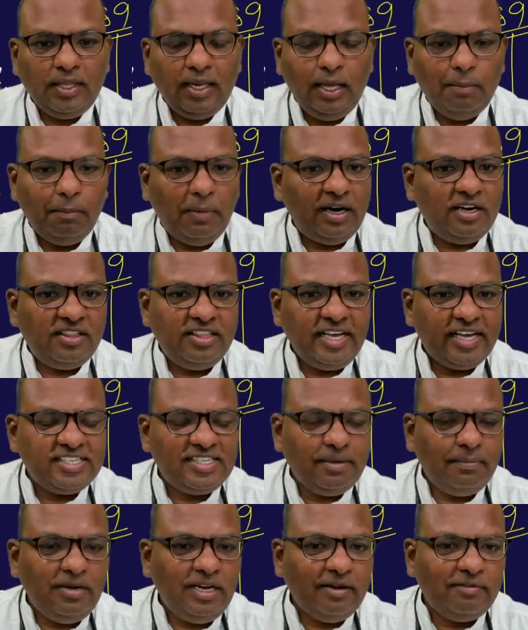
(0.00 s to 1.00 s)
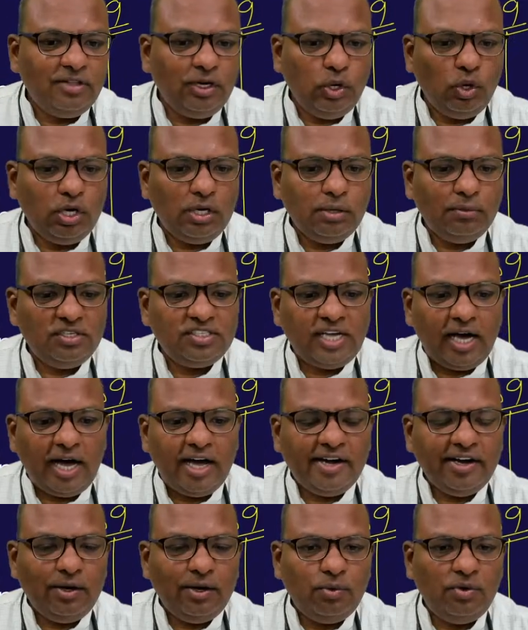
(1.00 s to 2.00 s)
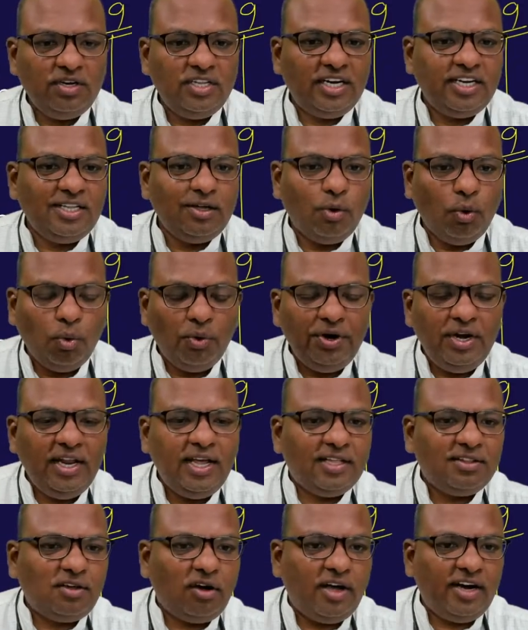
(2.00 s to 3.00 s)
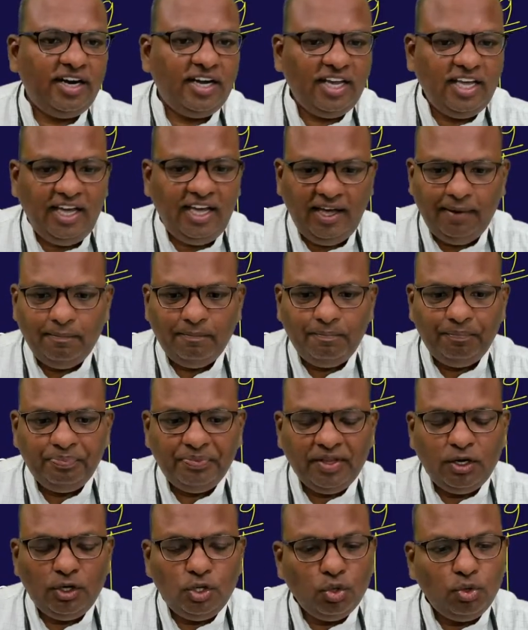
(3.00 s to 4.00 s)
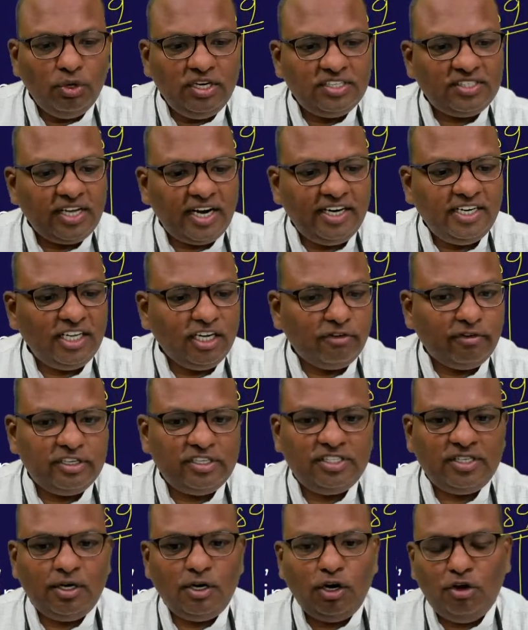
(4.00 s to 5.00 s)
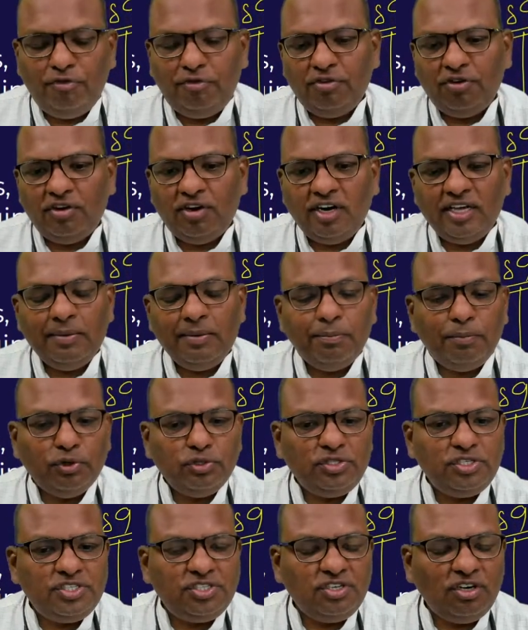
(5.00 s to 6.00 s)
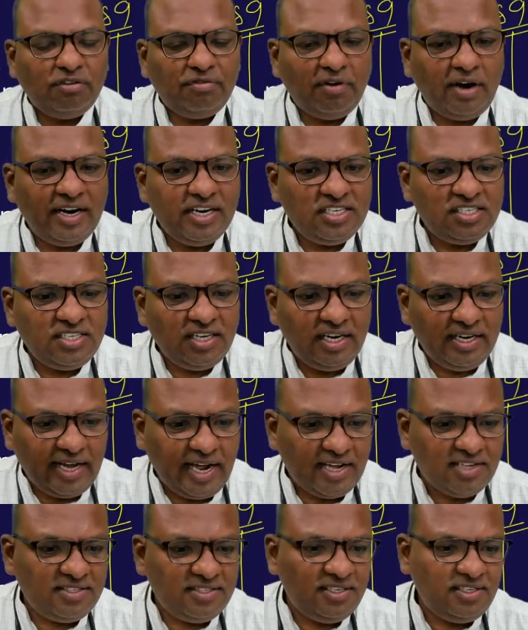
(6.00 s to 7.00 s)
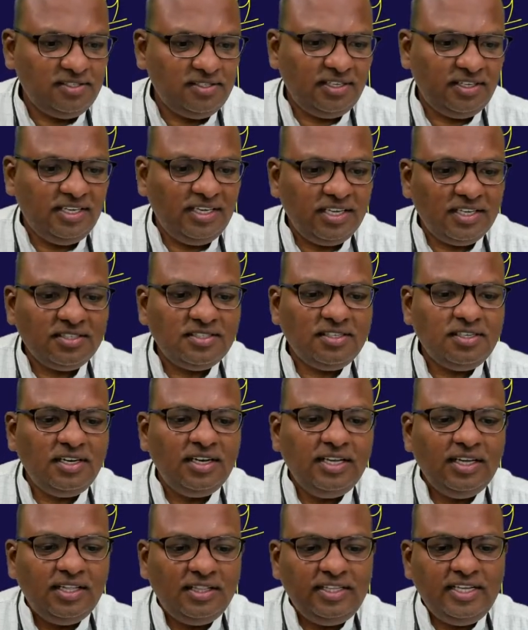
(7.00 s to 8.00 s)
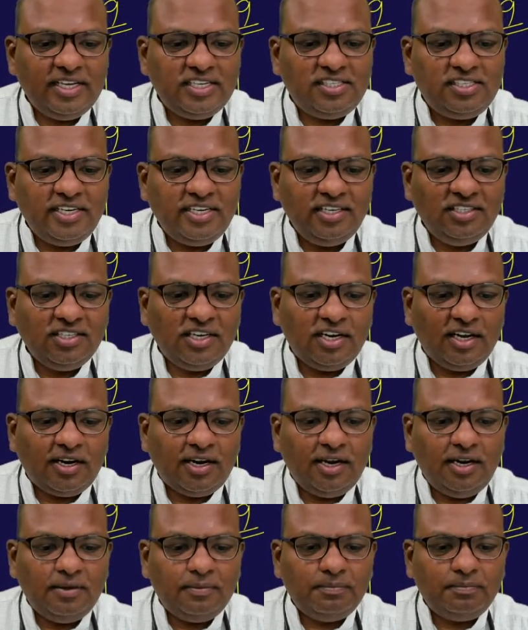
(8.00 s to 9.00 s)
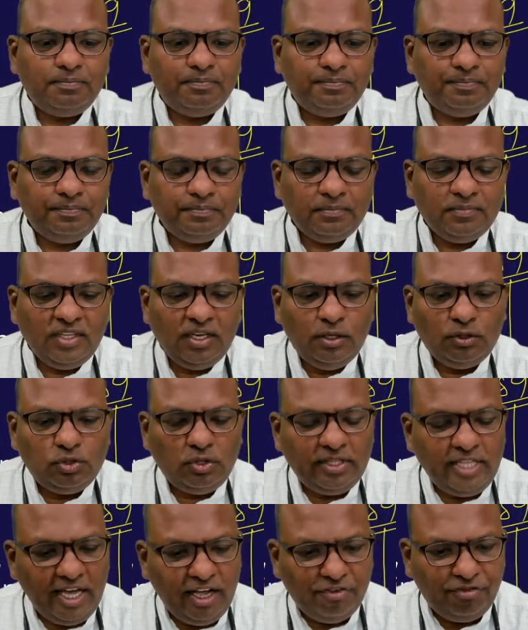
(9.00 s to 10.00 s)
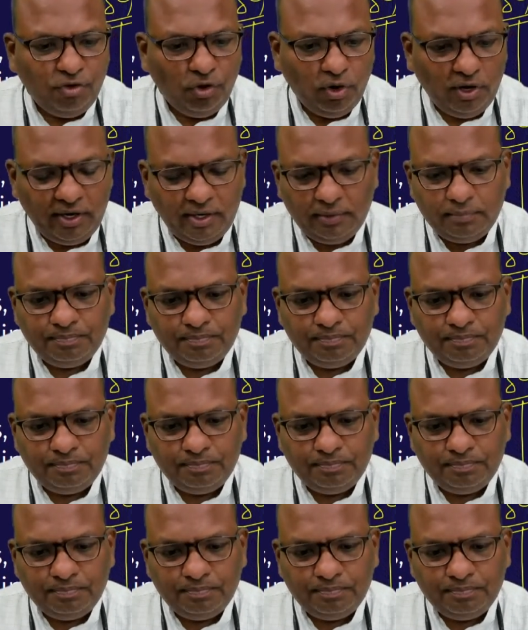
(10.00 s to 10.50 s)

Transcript: But the assembly of the notables argued that the only authority to decide the question of imposition of additional taxes is the estate general. So therefore,